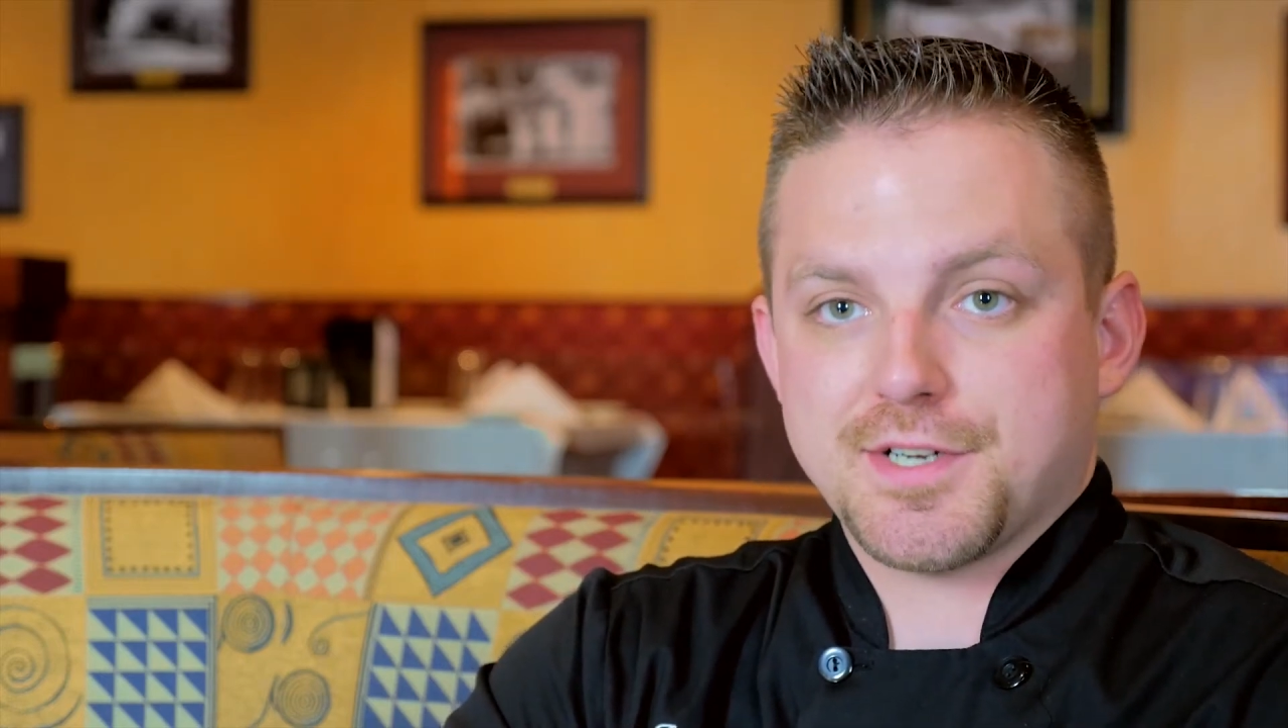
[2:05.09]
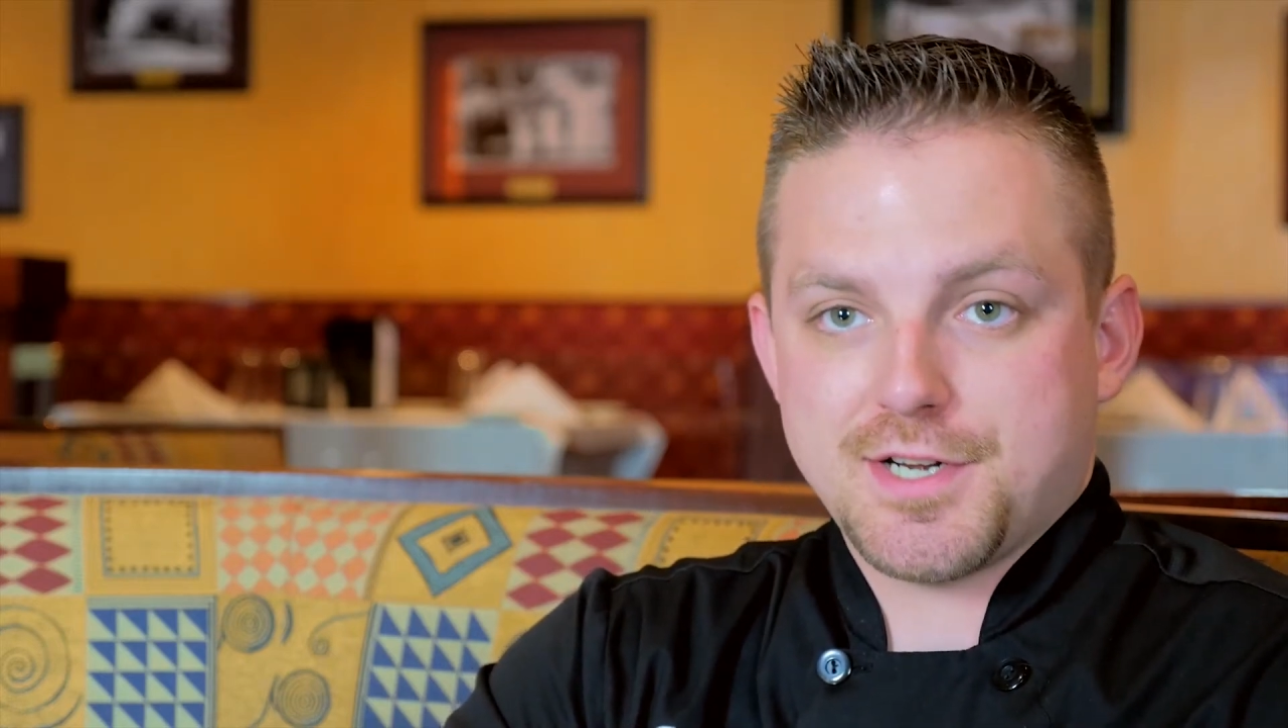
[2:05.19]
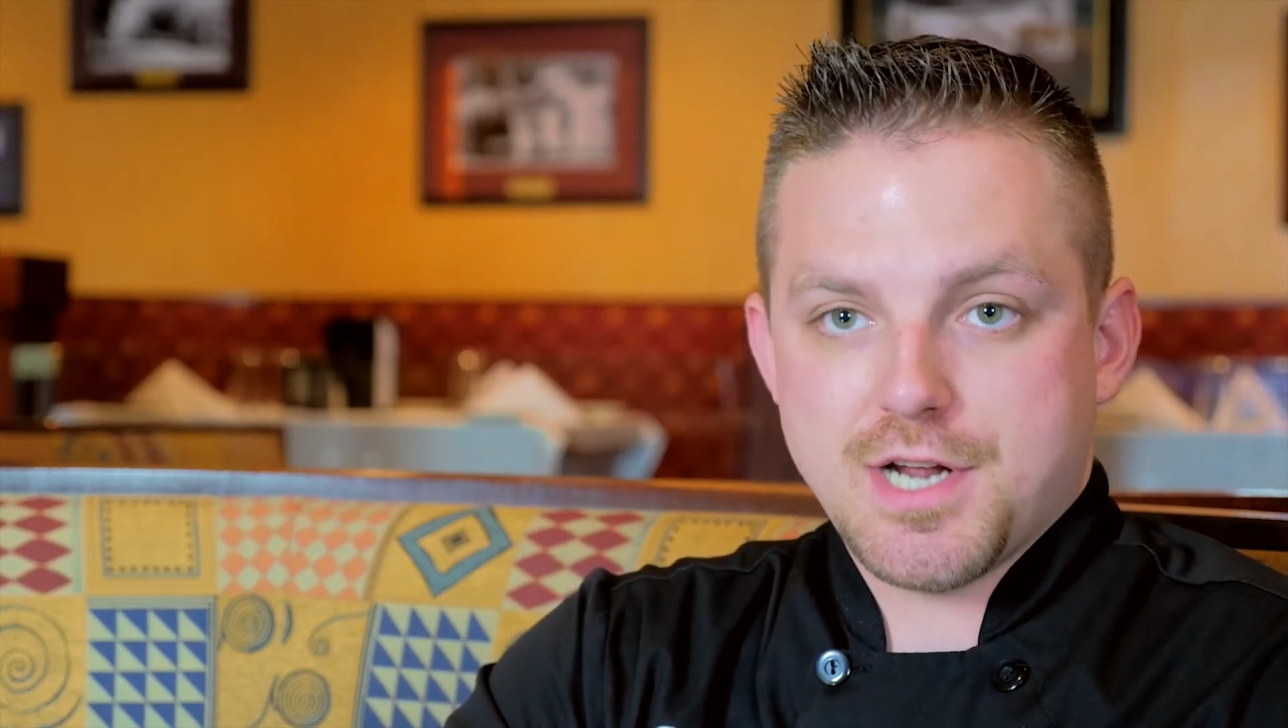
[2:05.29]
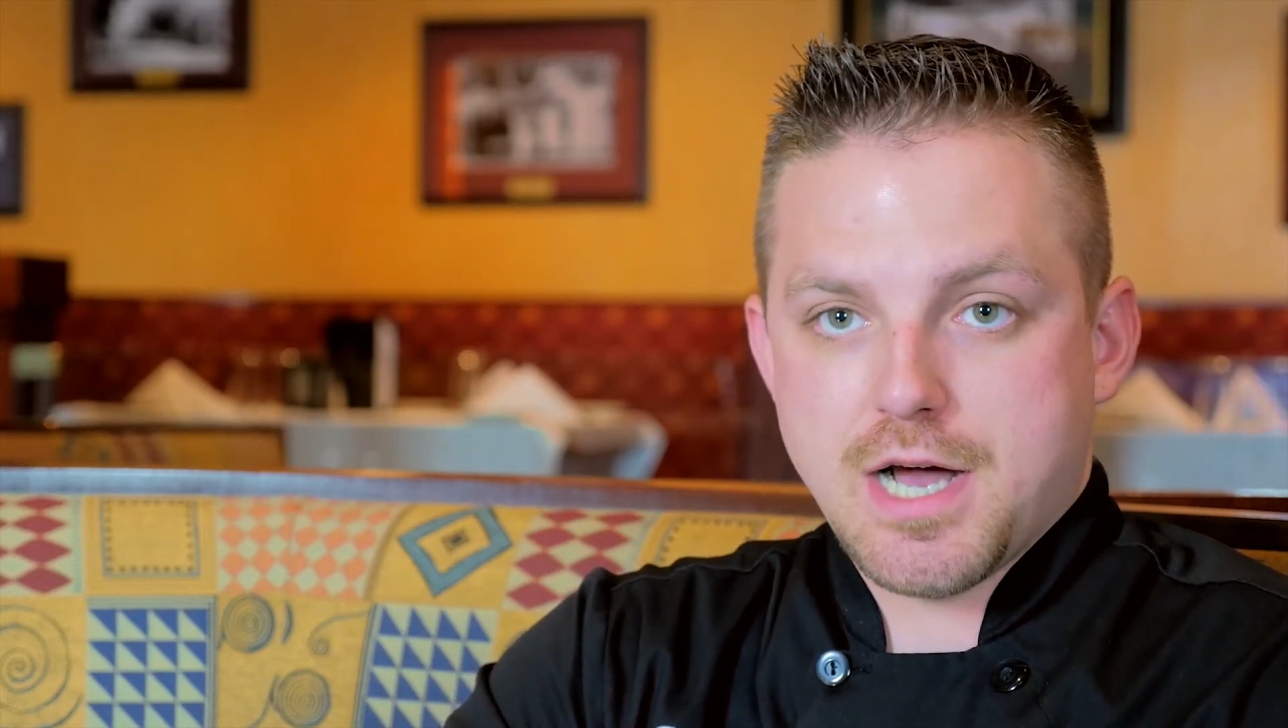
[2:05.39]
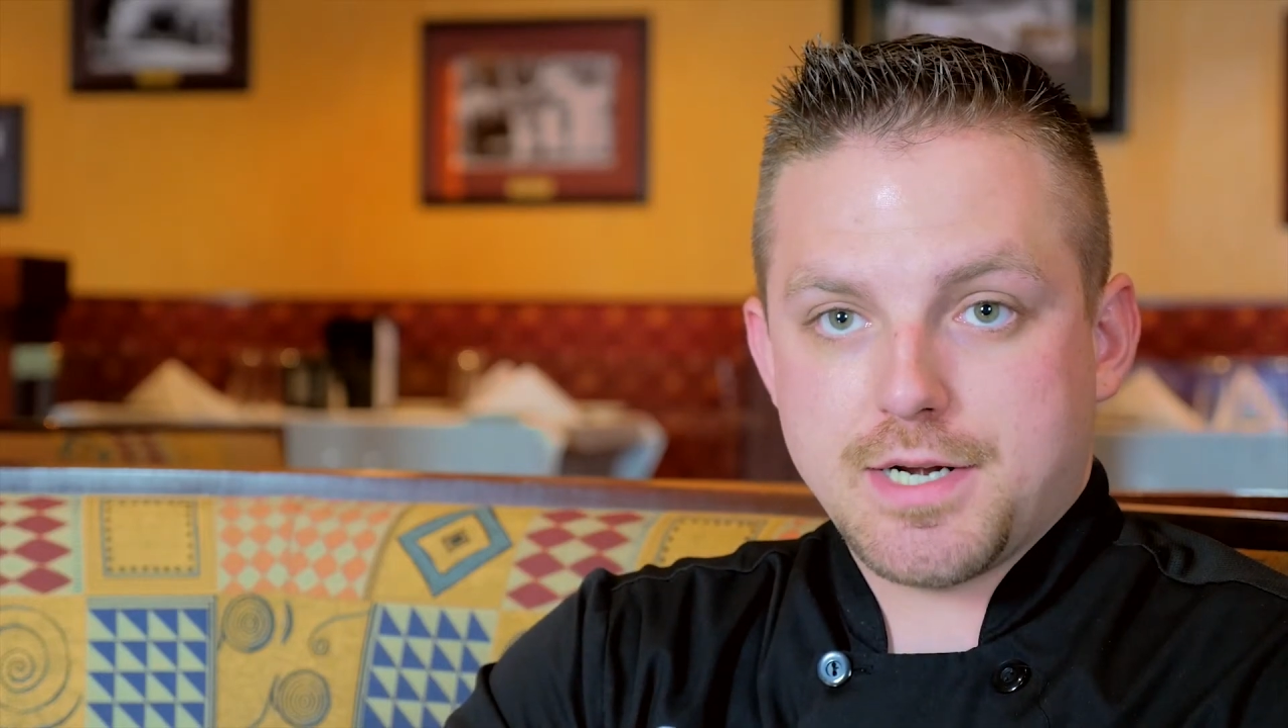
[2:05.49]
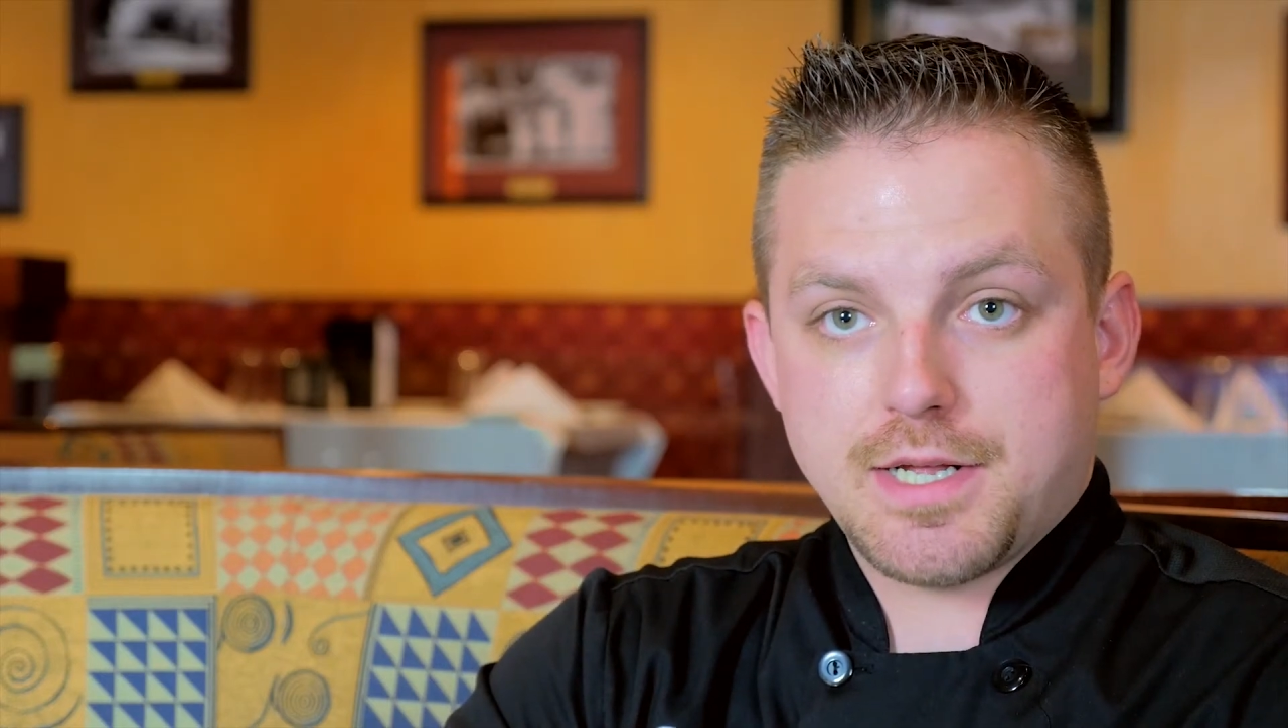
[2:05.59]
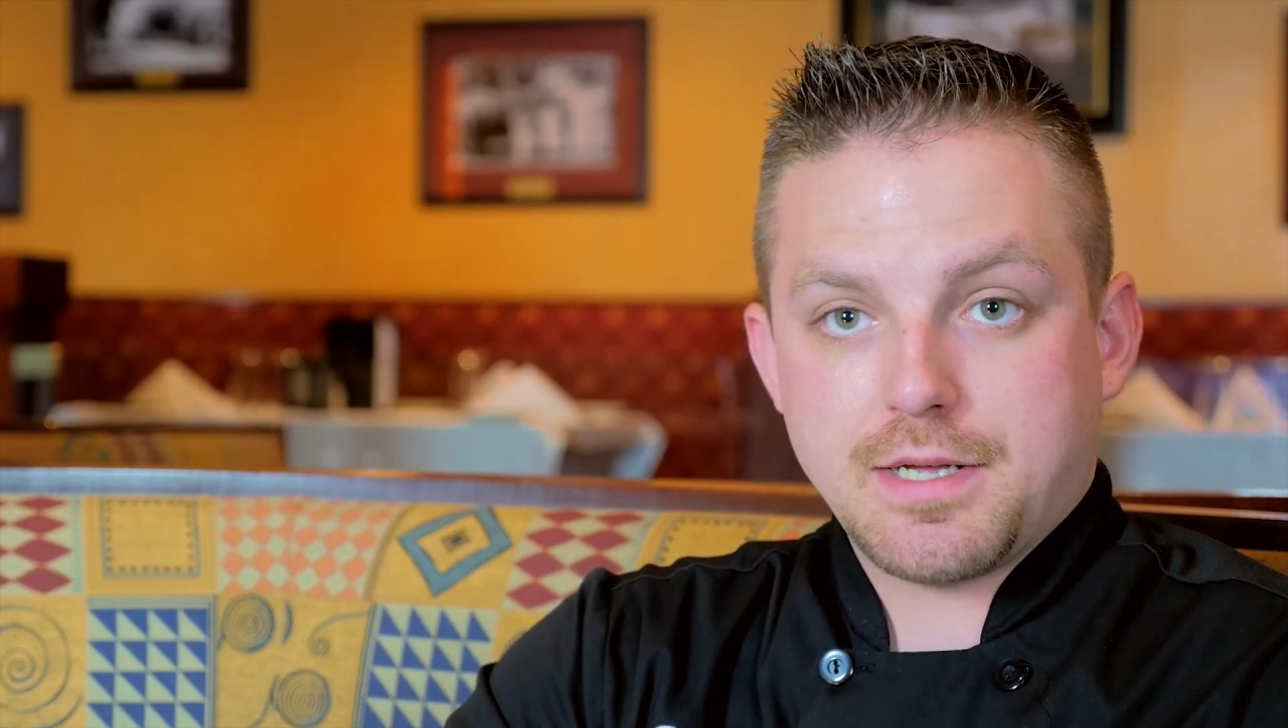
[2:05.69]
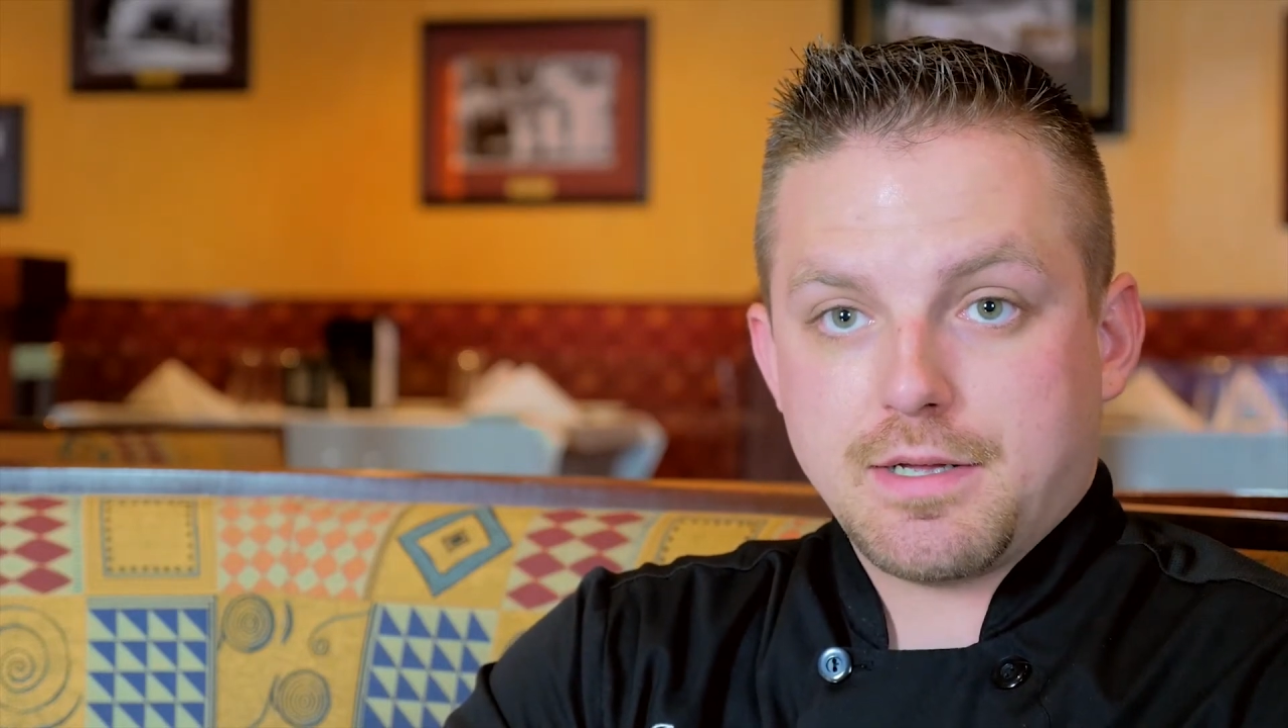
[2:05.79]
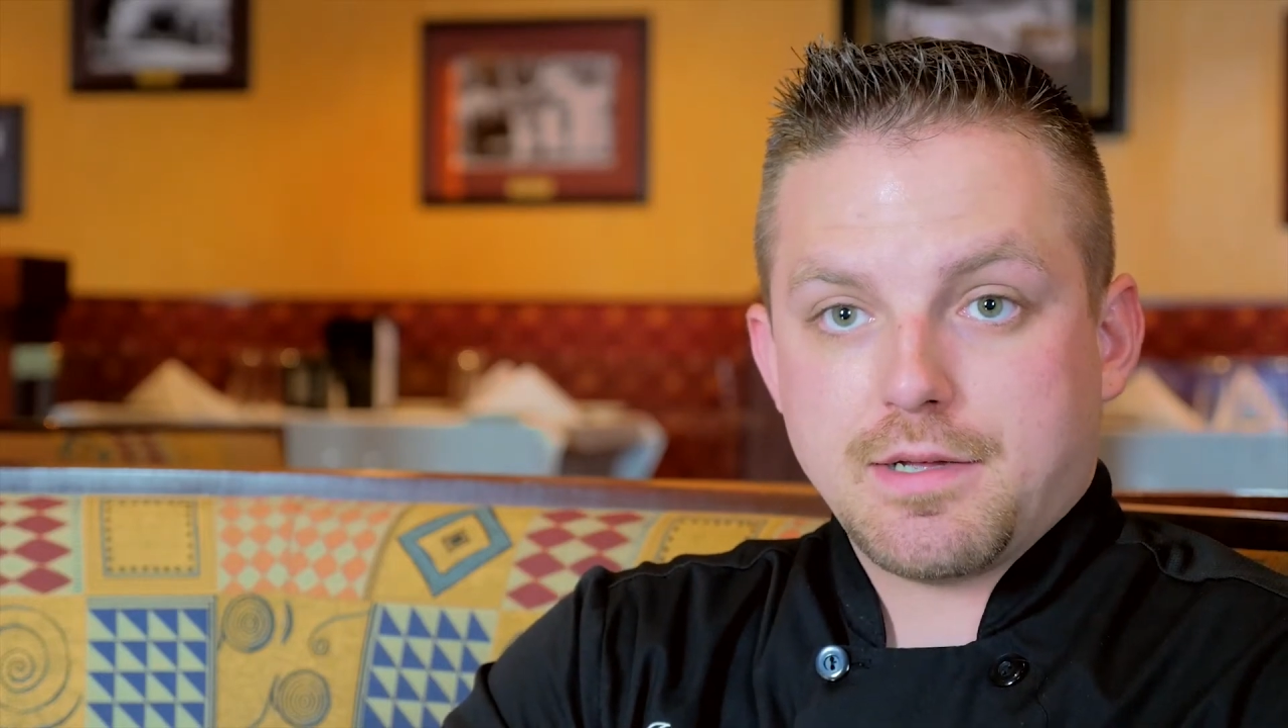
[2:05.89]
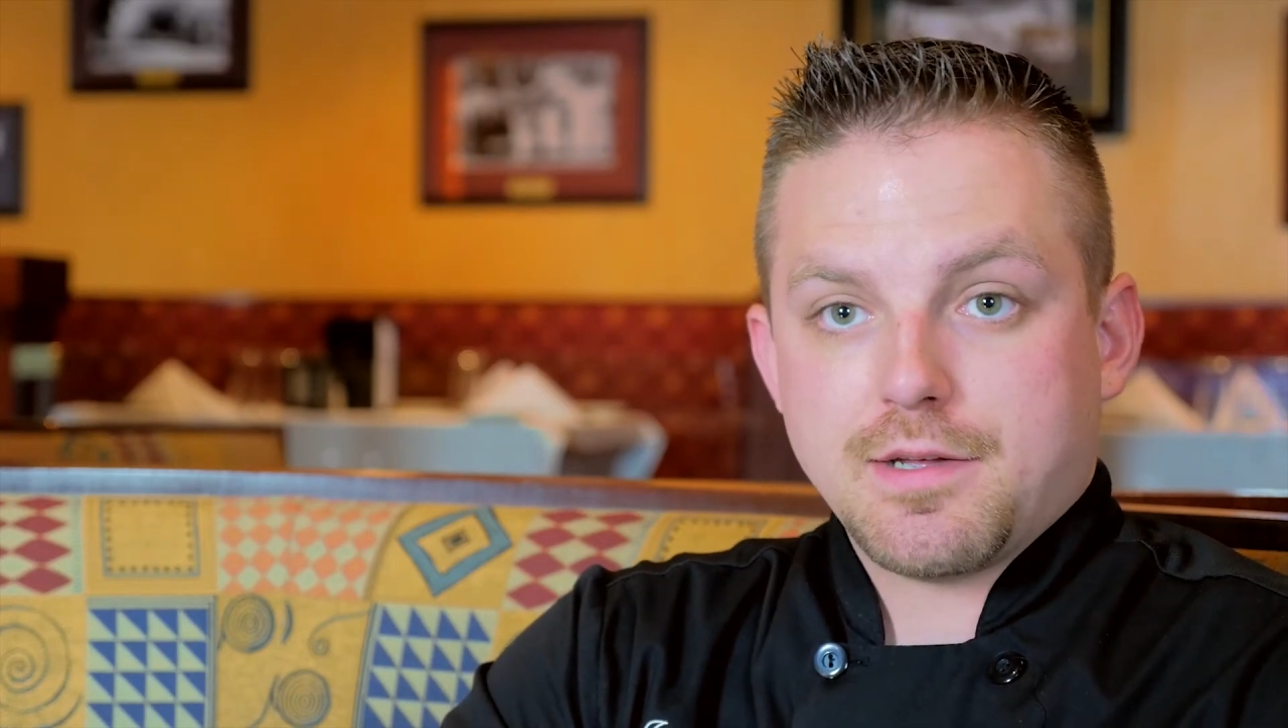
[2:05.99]
to
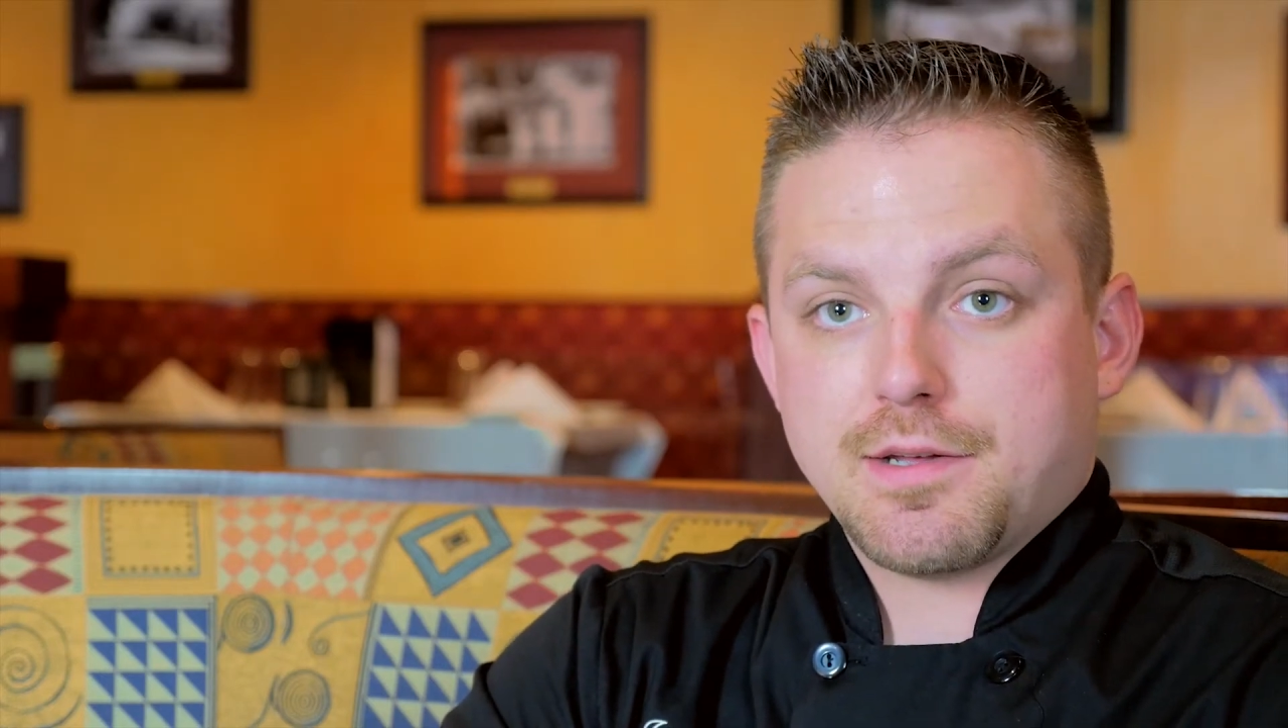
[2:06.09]
none